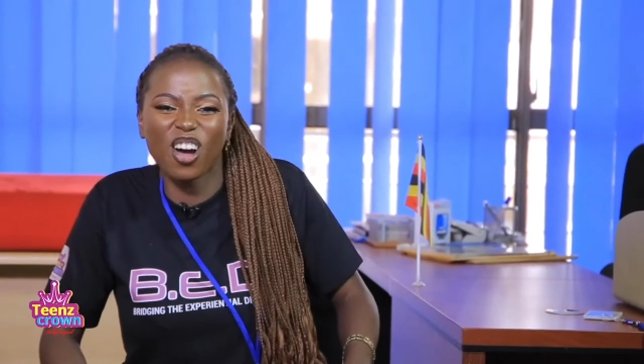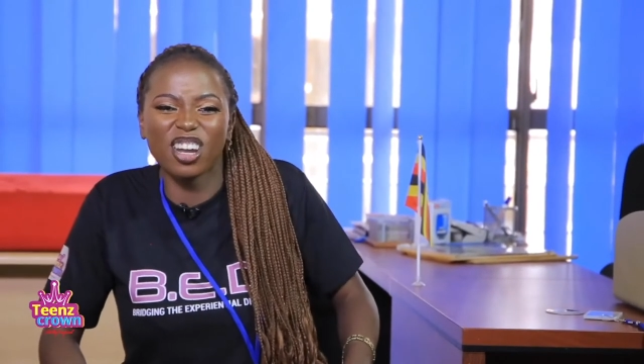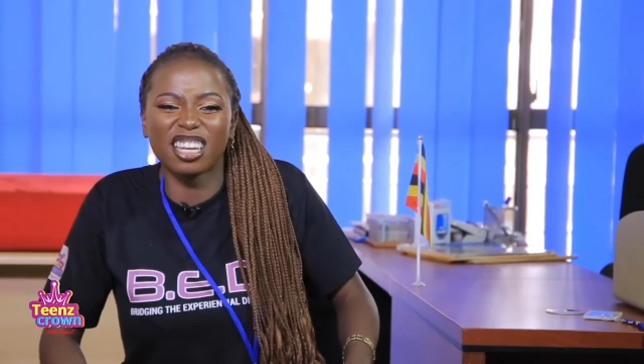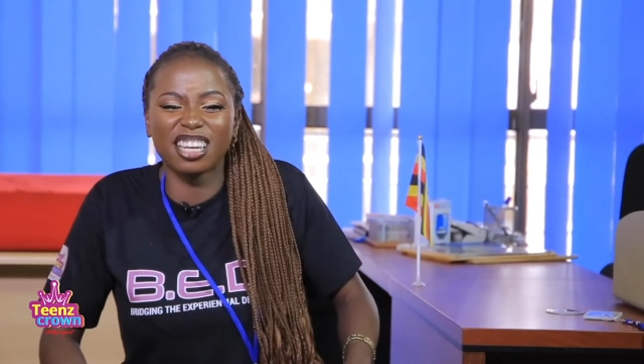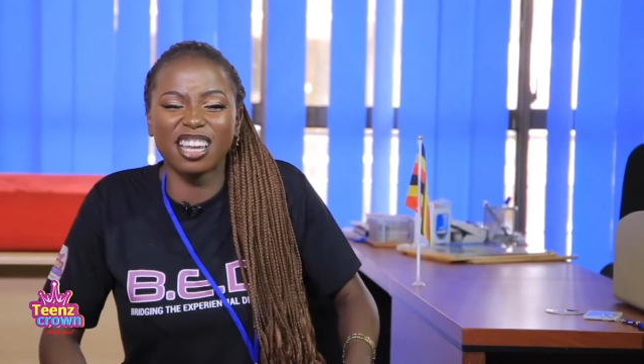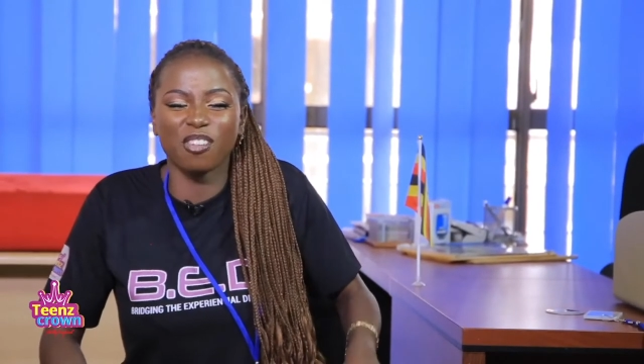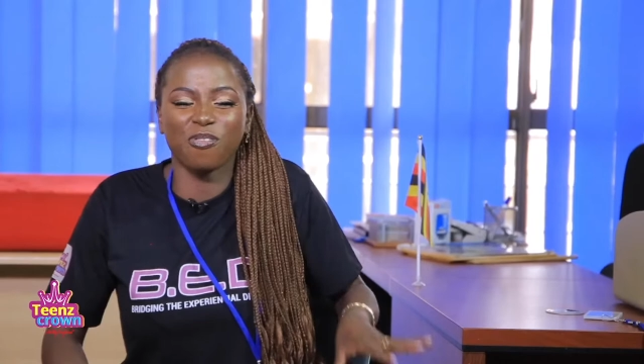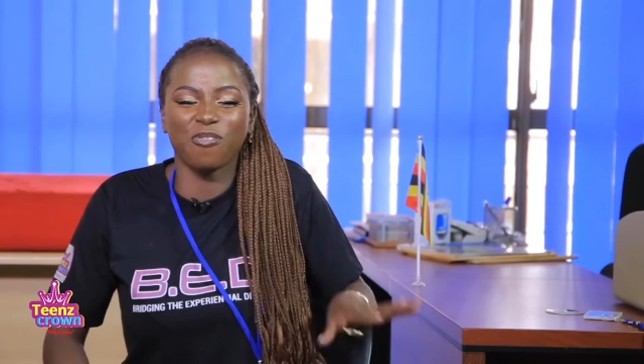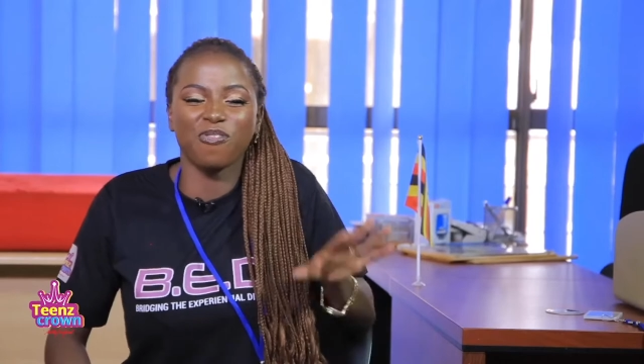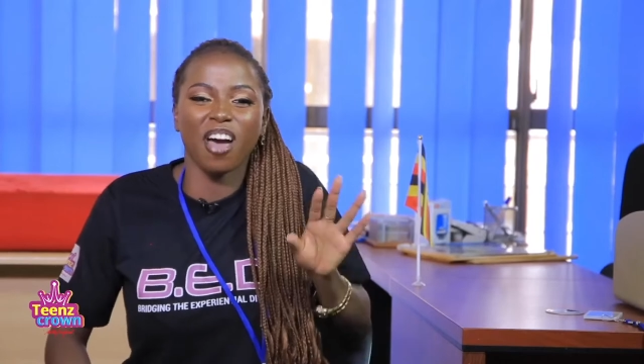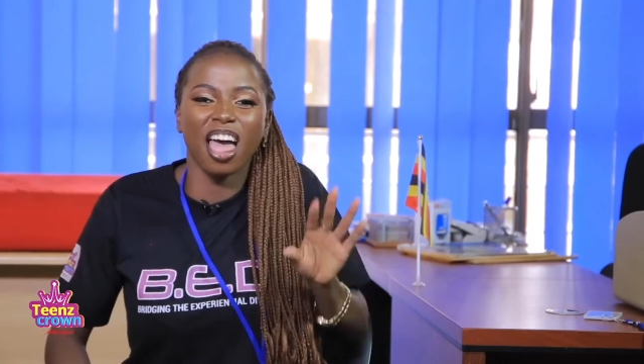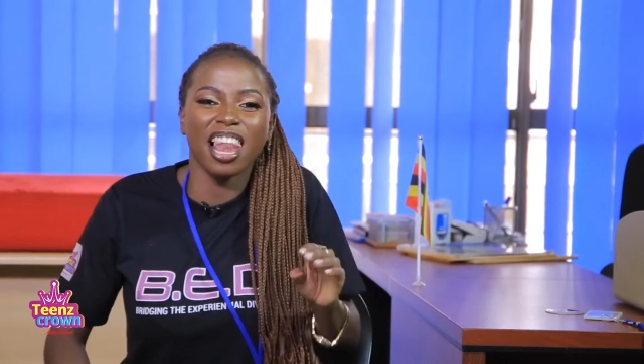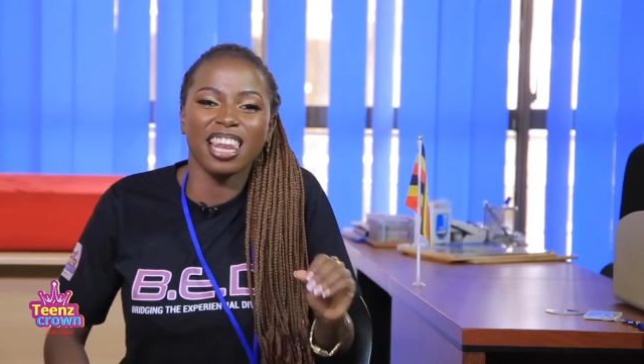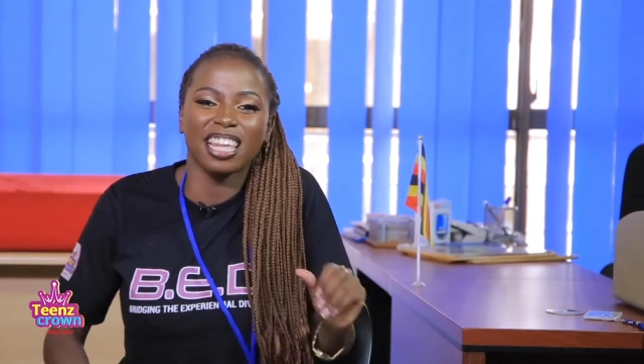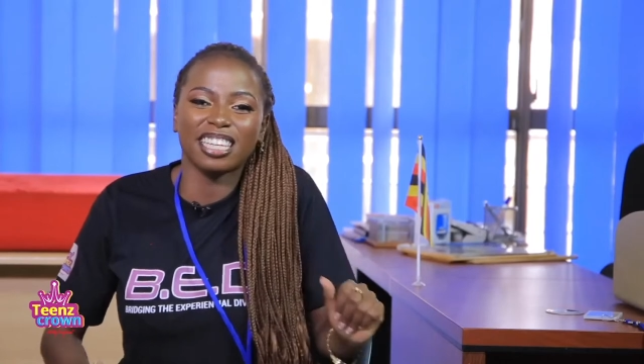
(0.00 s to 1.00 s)
only
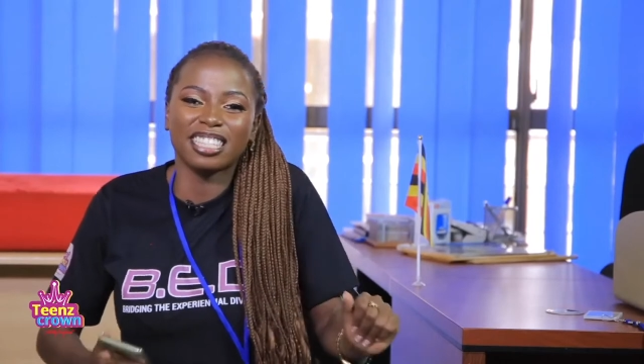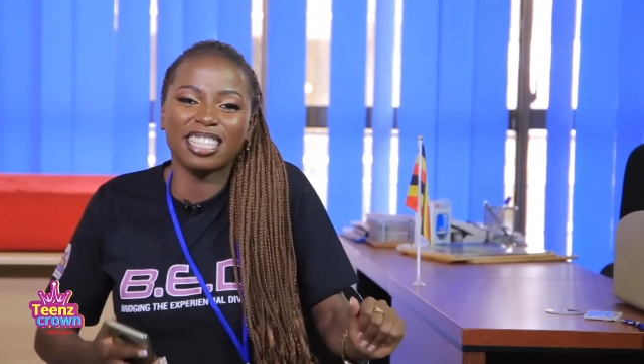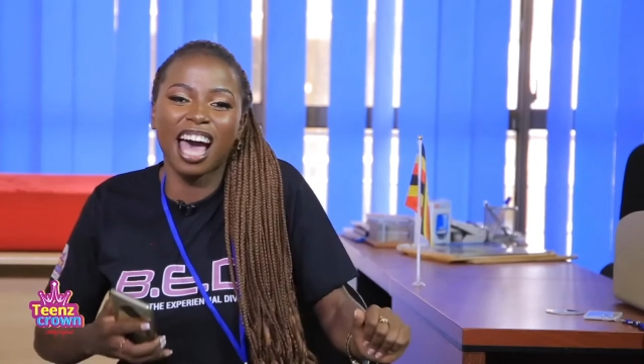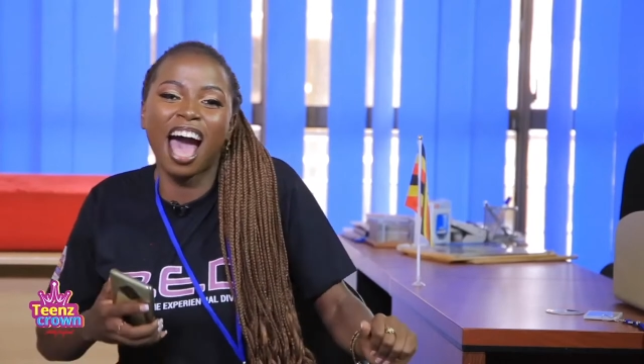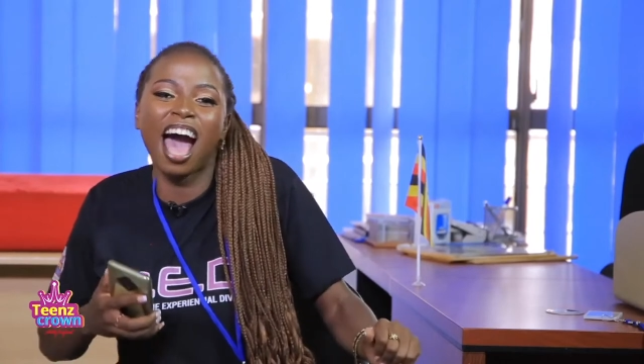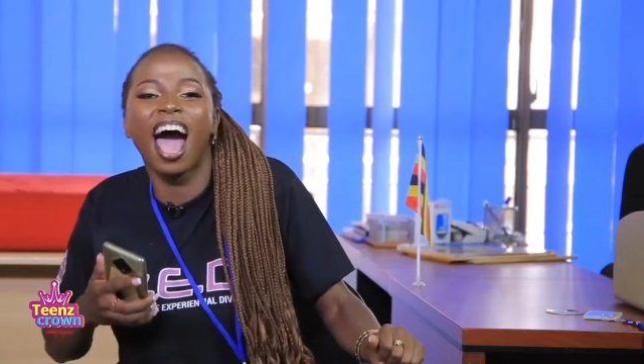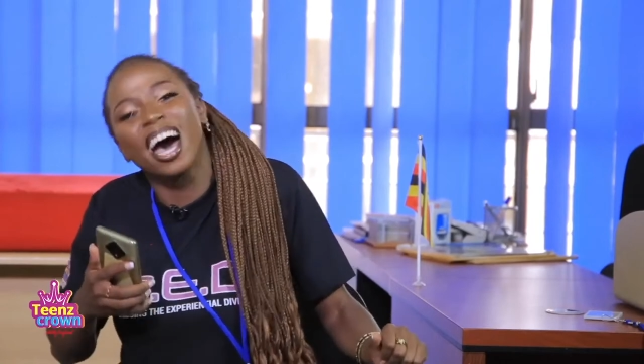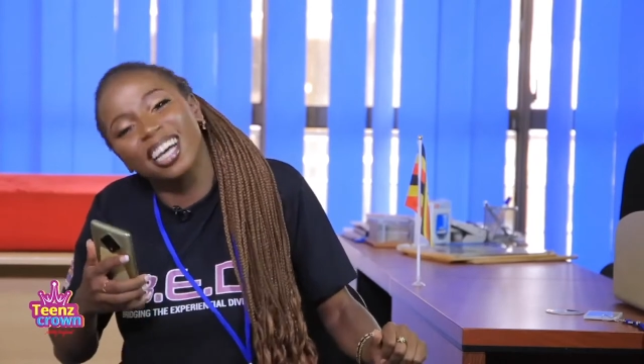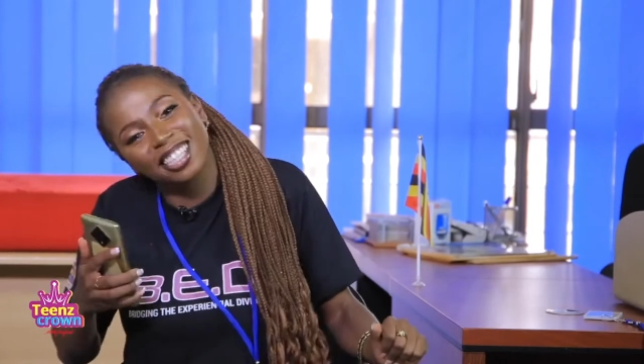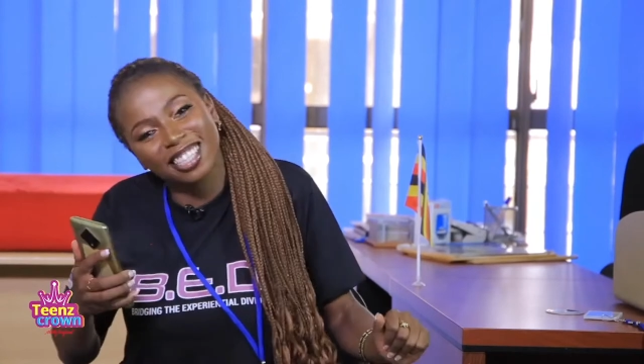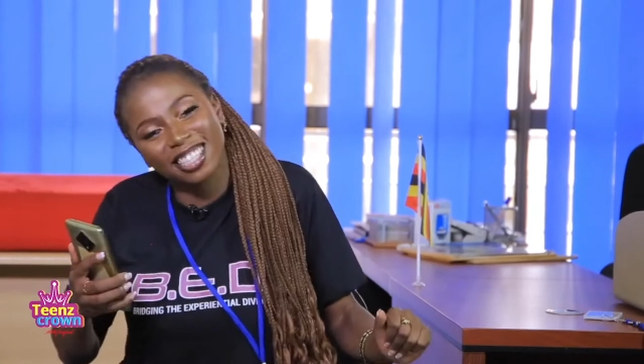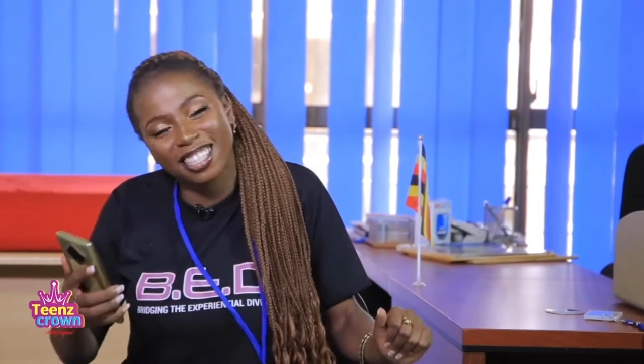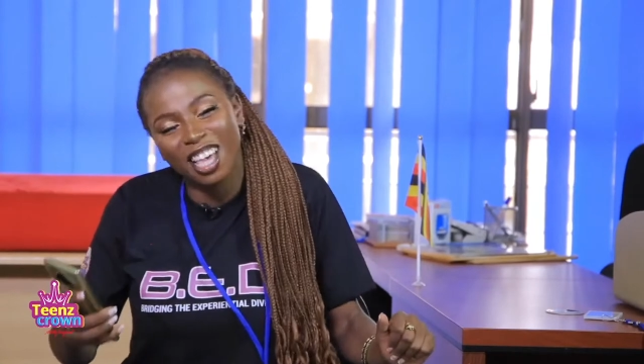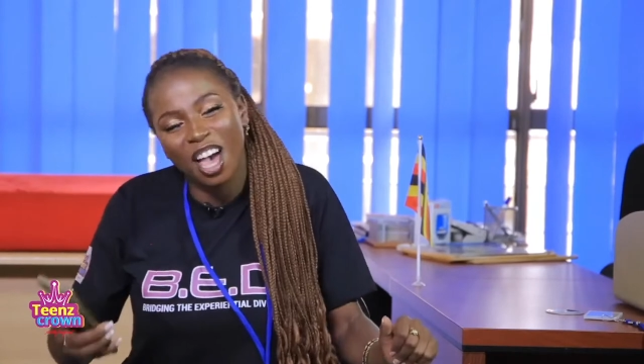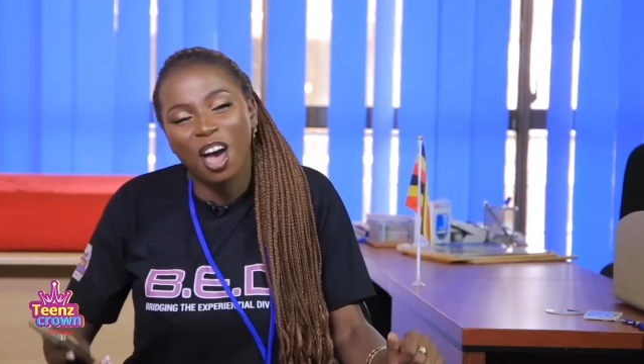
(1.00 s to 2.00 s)
Felix Hart